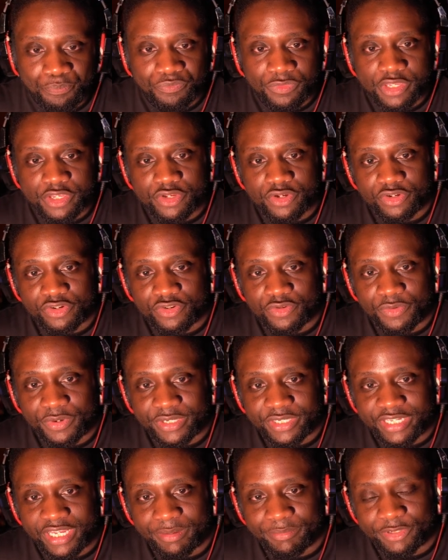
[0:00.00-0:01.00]
You're doing
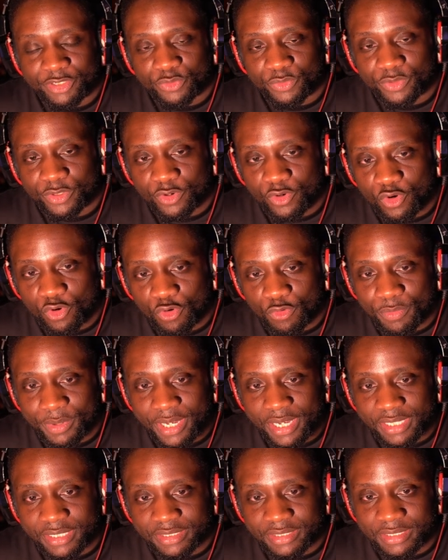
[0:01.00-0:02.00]
damage with
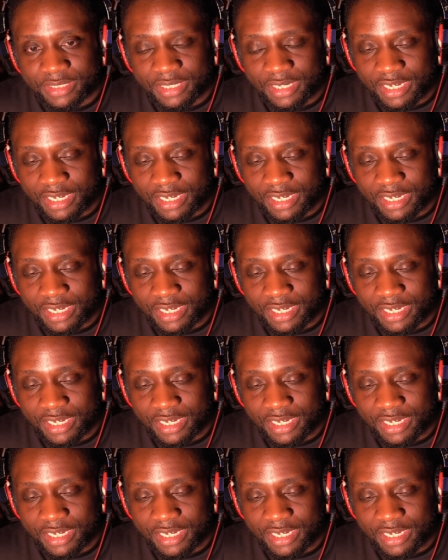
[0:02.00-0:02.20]
Crobat's